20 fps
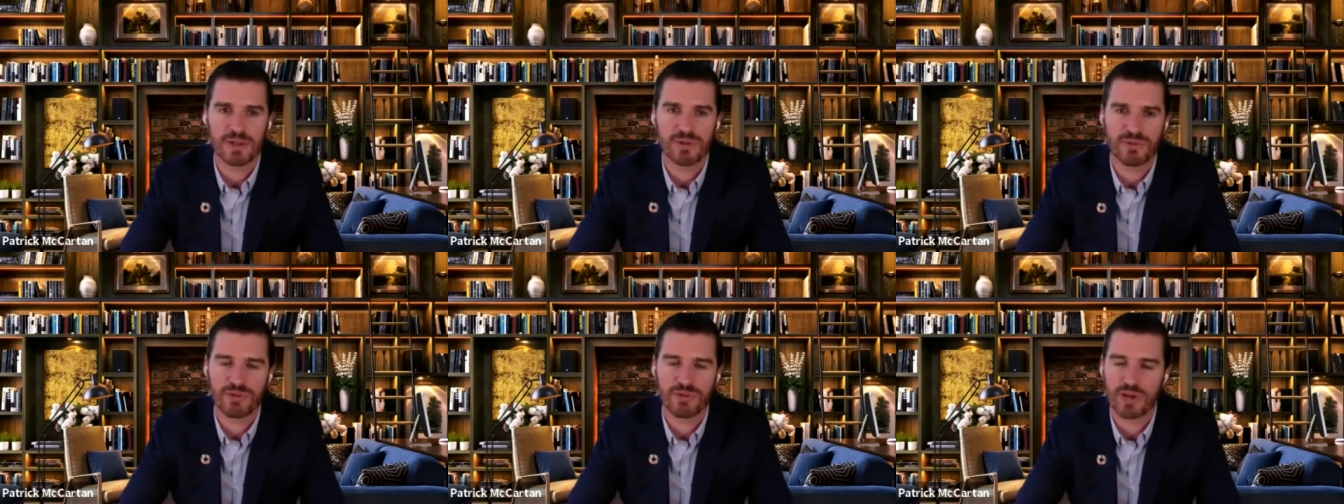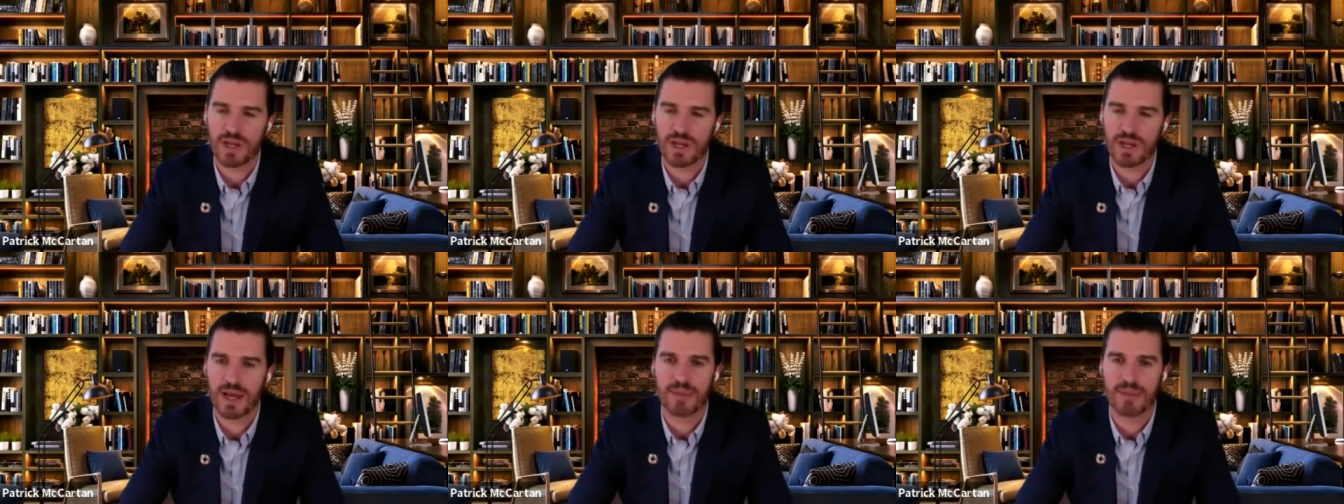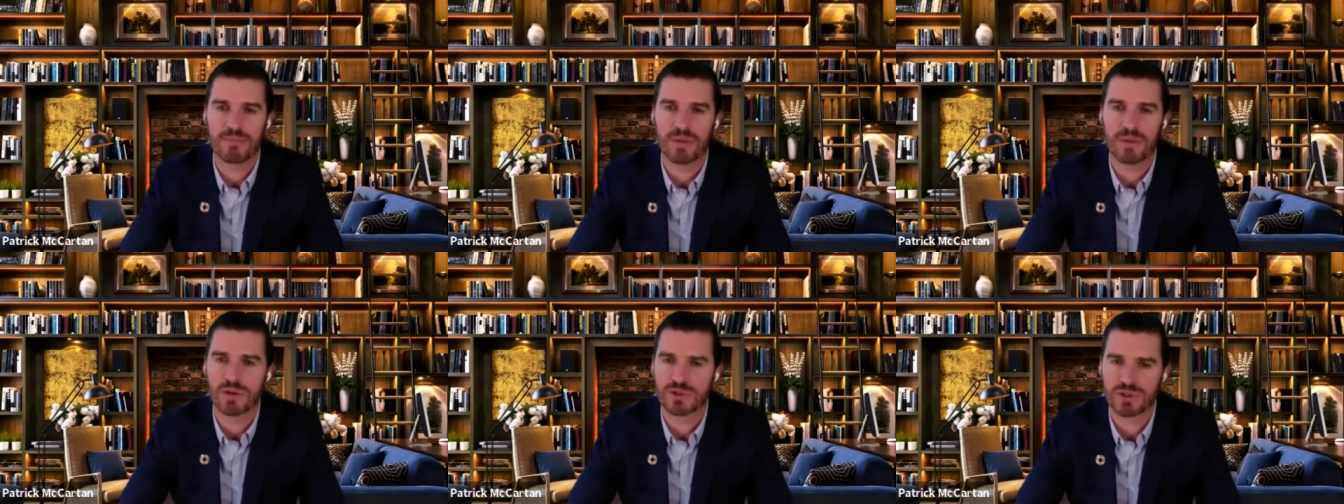
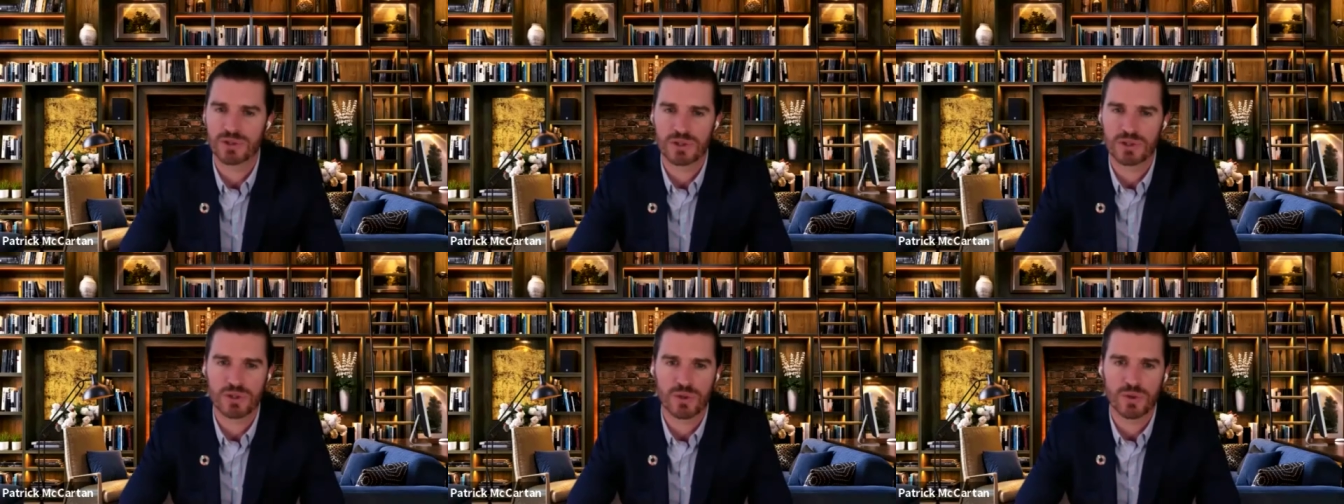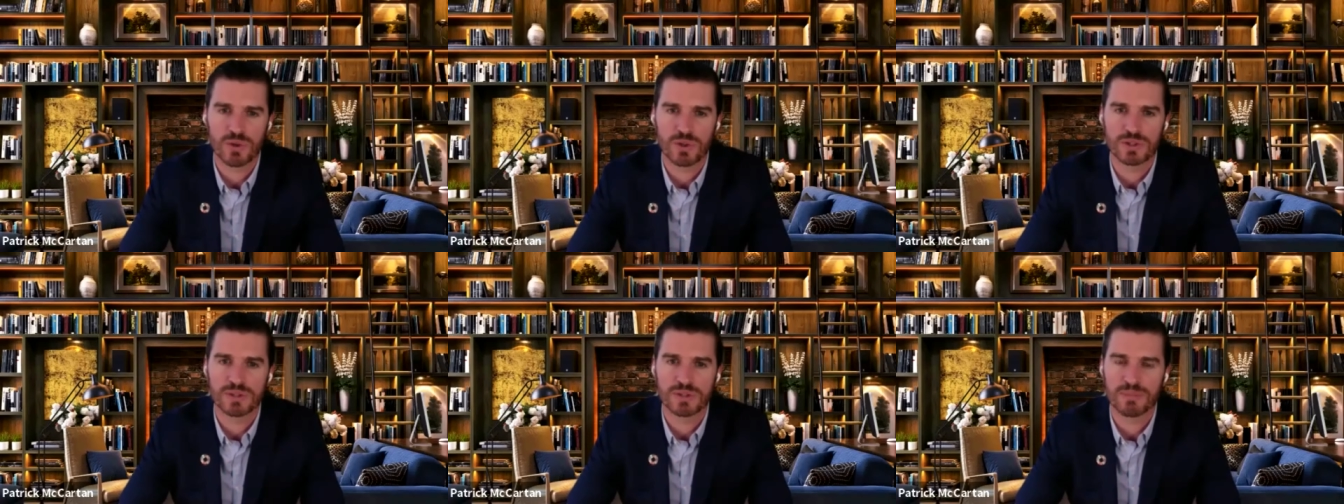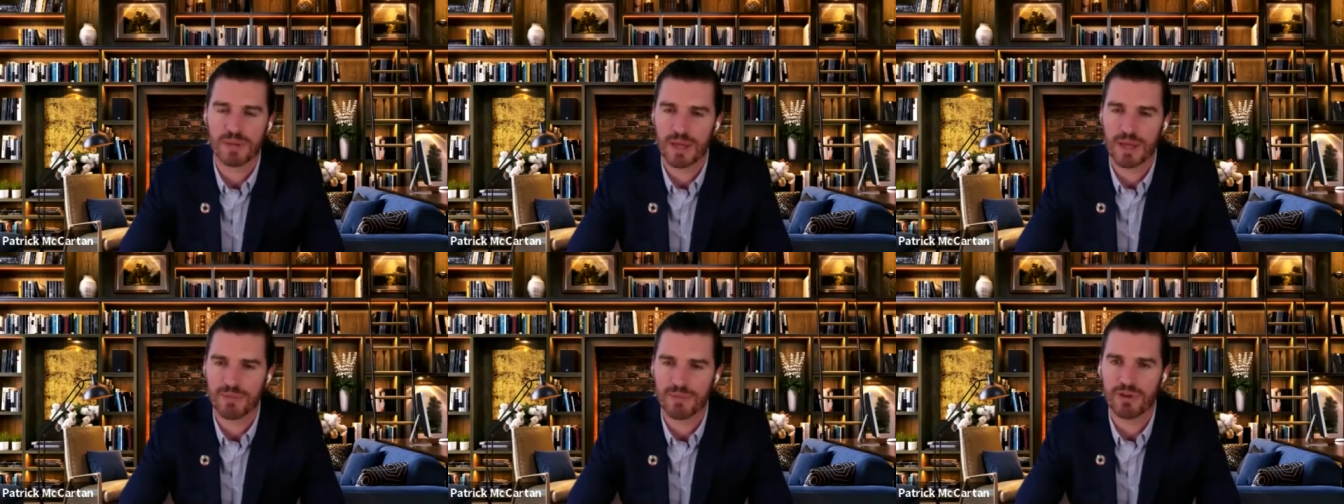3M, Molson Coors,
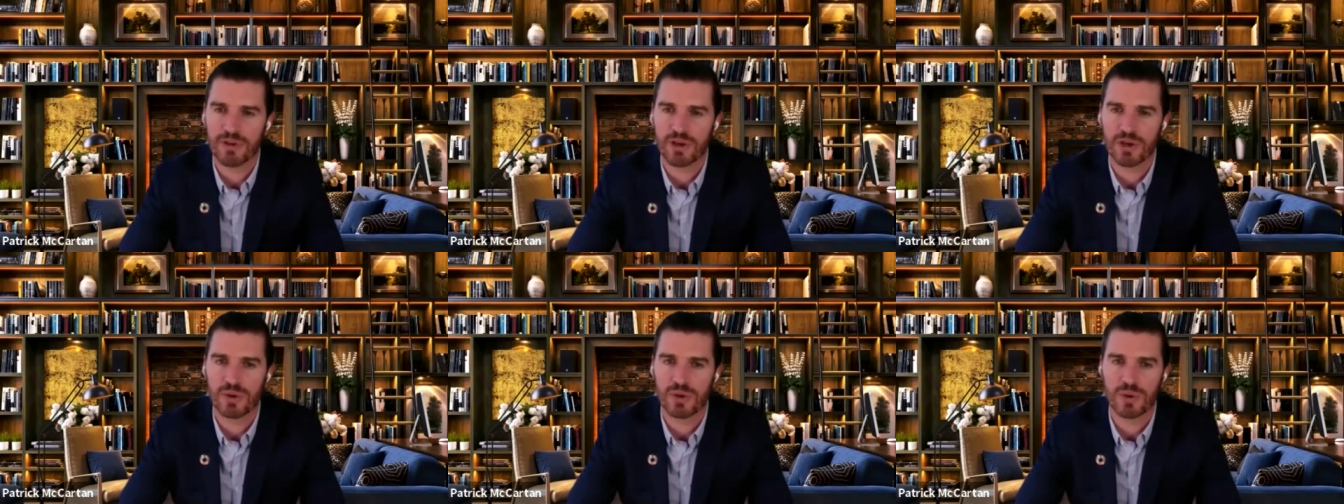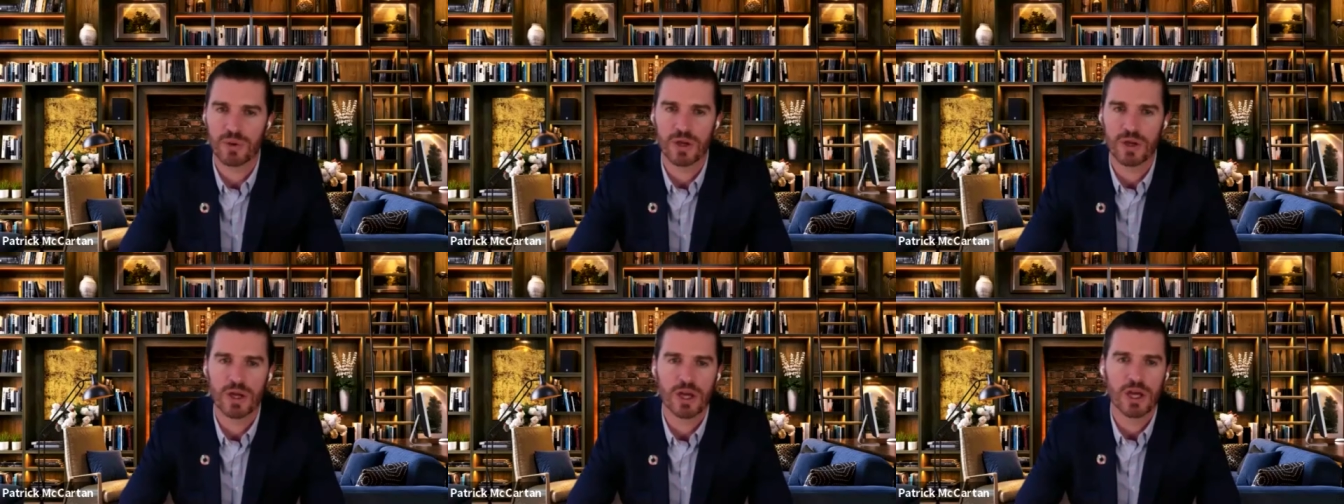and PepsiCo